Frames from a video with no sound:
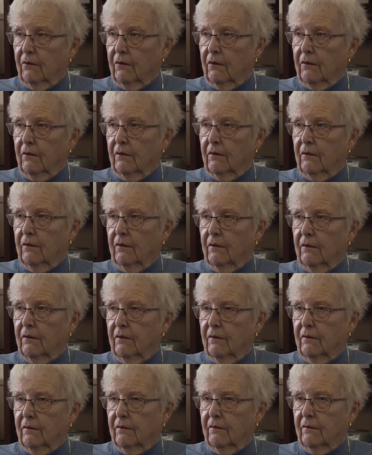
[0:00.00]

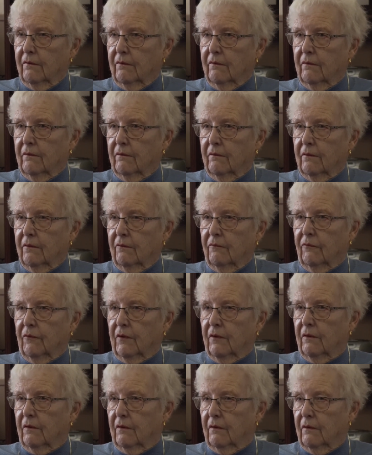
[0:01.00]
They're
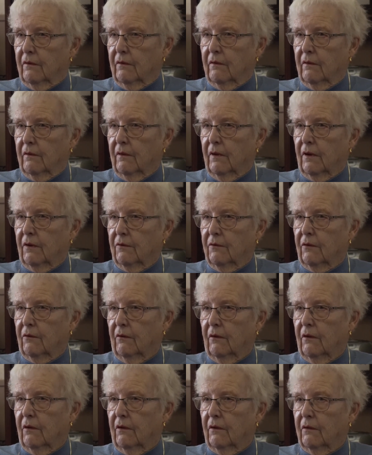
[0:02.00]
different
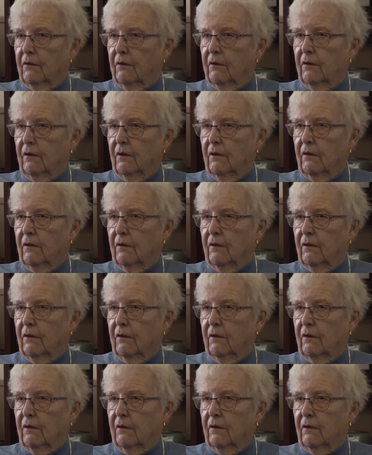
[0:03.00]
nationality.